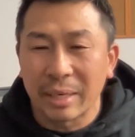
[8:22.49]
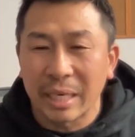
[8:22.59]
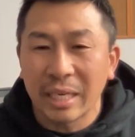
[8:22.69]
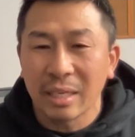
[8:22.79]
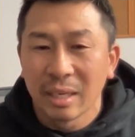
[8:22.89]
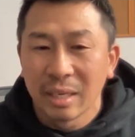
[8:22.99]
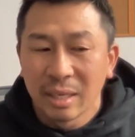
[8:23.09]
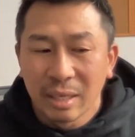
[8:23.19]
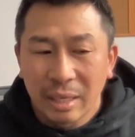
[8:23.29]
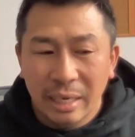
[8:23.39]

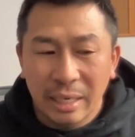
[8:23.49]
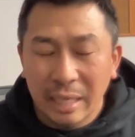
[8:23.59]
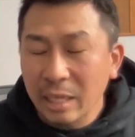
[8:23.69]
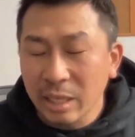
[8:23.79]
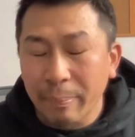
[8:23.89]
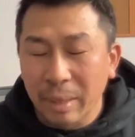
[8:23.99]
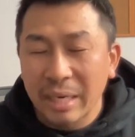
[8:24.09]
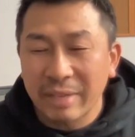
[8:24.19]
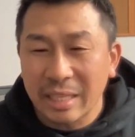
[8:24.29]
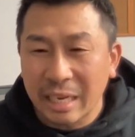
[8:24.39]
and that's their
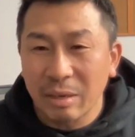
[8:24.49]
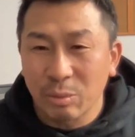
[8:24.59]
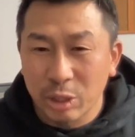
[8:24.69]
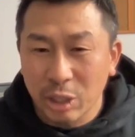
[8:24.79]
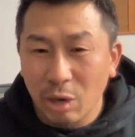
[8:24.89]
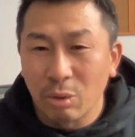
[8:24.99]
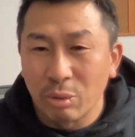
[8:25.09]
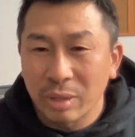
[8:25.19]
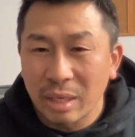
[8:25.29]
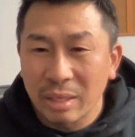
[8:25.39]
belief that they was told.